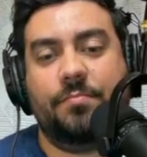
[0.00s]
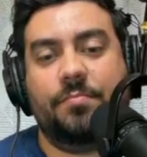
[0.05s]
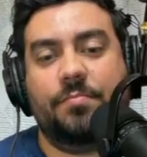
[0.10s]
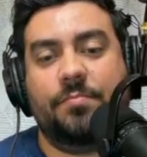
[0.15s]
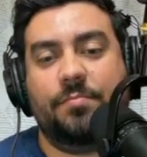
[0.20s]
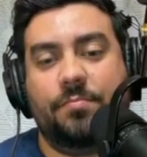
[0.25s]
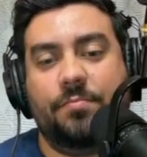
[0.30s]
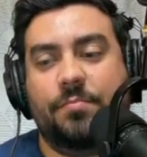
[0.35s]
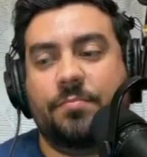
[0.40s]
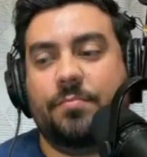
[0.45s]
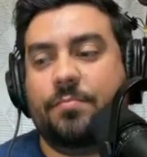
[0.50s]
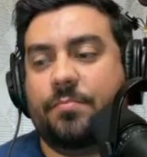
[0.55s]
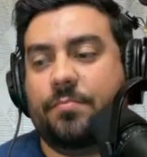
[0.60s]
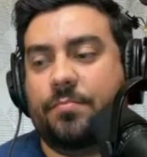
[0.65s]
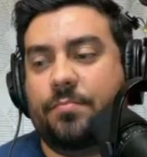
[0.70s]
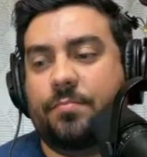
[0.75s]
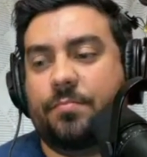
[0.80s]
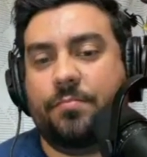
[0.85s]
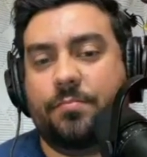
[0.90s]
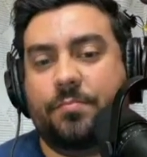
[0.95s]

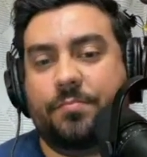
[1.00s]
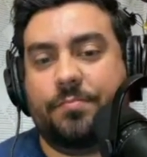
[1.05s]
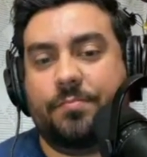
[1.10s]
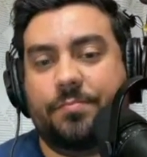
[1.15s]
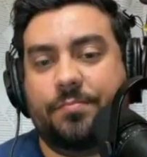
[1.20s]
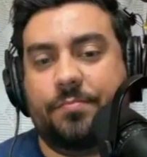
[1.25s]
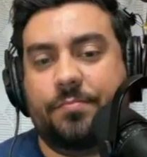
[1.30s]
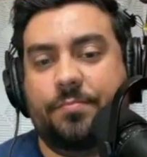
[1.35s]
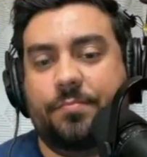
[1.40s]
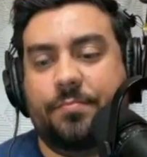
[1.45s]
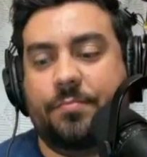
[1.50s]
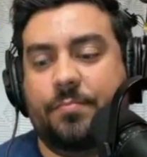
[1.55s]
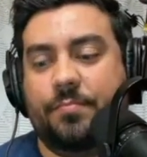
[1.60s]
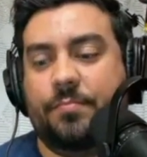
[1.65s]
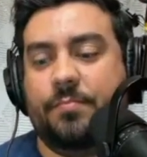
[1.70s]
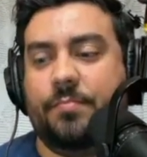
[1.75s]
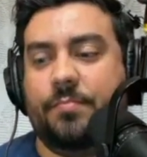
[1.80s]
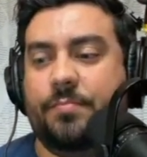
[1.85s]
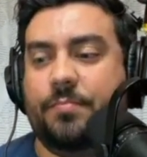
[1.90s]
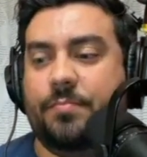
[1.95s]

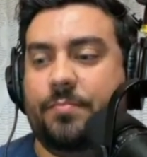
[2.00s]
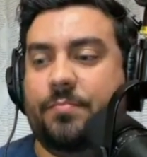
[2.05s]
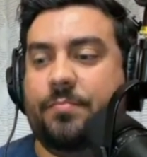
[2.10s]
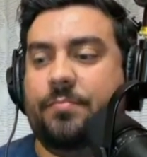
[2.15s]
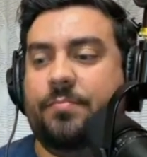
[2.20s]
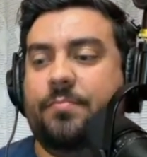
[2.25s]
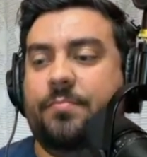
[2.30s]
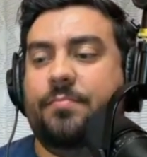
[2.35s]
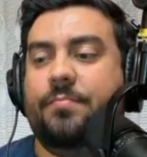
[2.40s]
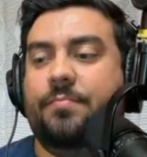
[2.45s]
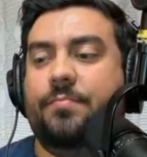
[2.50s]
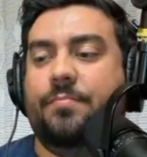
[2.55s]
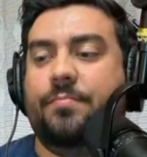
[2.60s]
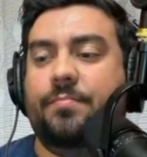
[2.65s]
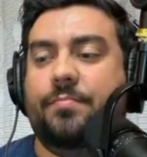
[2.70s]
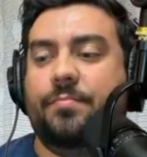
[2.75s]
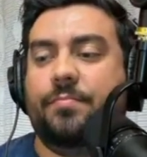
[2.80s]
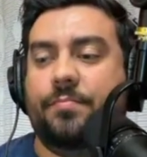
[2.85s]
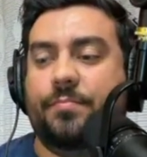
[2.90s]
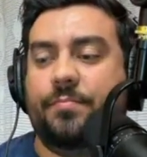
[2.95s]

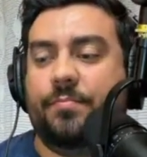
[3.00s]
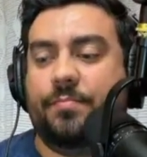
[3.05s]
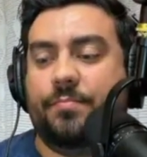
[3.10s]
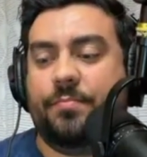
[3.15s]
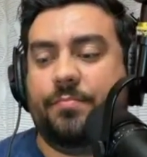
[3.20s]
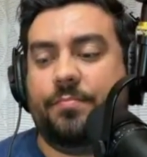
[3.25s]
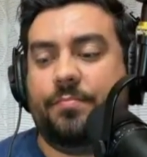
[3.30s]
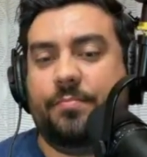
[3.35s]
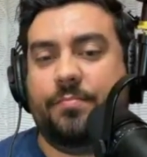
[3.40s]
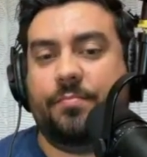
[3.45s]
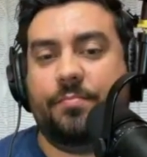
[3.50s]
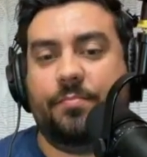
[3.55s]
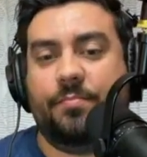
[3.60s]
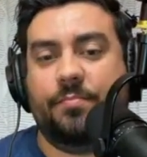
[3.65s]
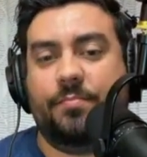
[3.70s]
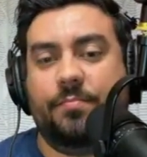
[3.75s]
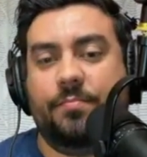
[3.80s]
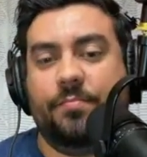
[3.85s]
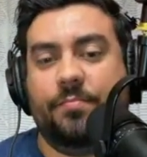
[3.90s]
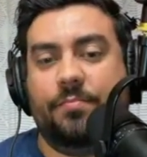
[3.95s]

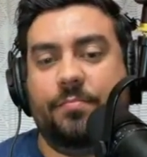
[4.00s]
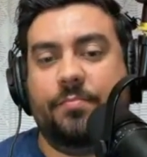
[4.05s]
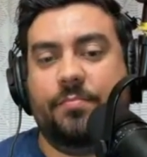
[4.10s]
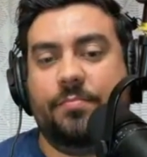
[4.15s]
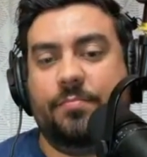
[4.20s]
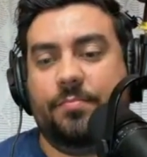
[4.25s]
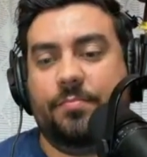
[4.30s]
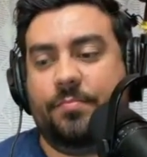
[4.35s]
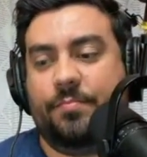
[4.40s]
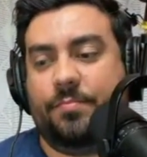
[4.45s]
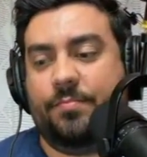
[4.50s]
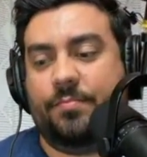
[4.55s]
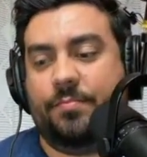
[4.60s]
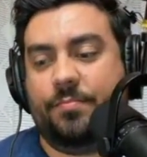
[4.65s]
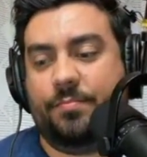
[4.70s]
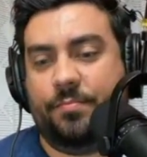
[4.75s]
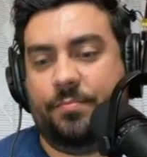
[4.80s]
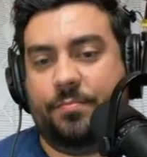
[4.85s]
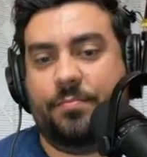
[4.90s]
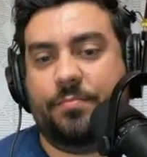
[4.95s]

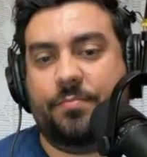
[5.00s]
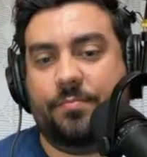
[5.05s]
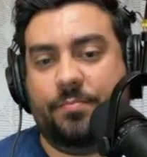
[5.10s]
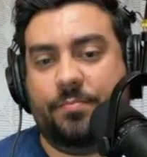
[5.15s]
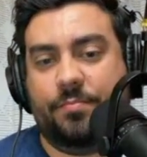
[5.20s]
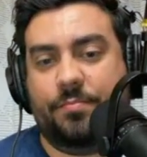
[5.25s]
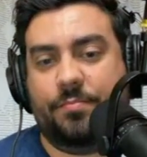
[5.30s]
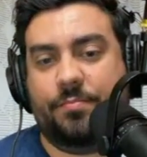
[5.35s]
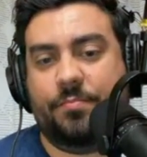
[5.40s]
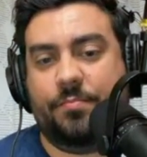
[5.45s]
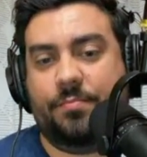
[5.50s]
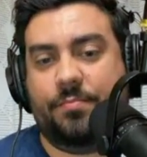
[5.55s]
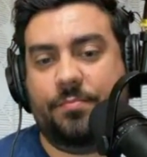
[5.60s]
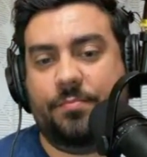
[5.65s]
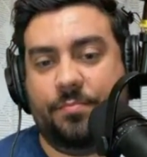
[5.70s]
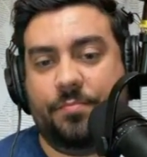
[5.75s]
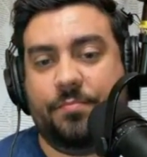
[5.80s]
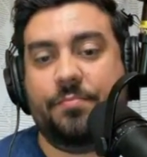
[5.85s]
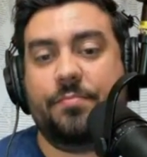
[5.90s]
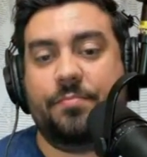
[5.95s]

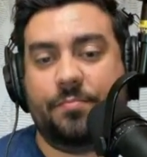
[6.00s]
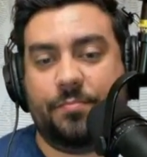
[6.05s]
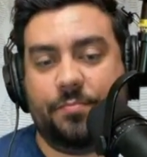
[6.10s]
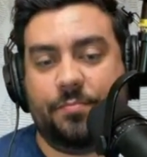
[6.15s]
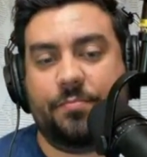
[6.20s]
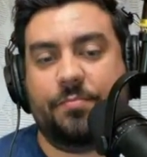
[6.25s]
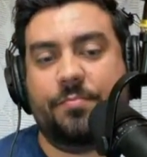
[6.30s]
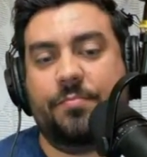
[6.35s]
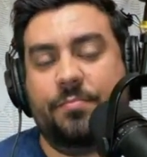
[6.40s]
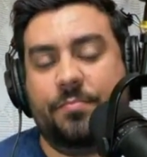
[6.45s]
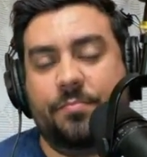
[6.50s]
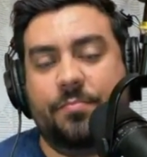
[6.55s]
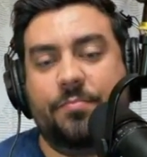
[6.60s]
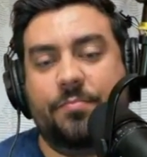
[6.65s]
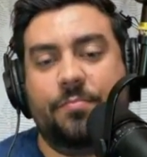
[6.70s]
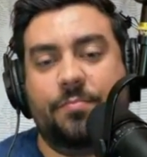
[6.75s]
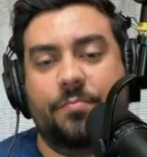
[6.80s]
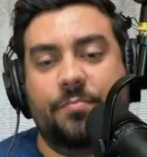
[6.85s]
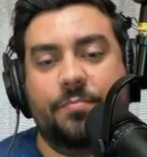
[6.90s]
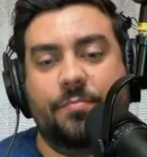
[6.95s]

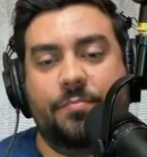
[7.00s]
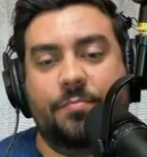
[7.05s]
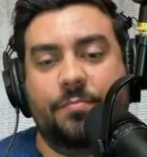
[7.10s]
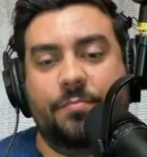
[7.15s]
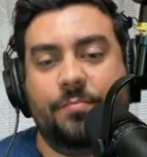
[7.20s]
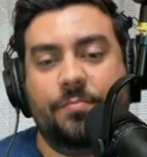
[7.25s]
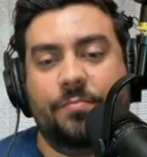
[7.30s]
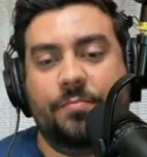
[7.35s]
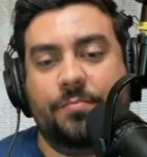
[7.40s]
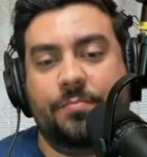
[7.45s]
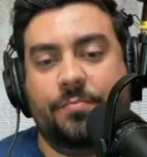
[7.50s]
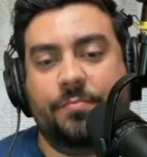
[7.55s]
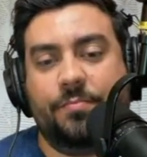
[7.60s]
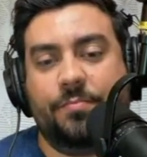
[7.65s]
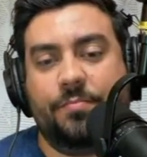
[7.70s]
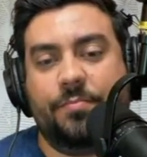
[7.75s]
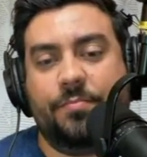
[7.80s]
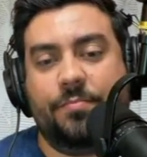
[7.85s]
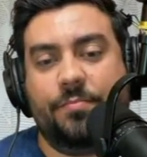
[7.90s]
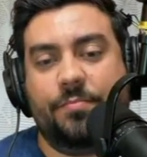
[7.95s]
This person isn't speaking.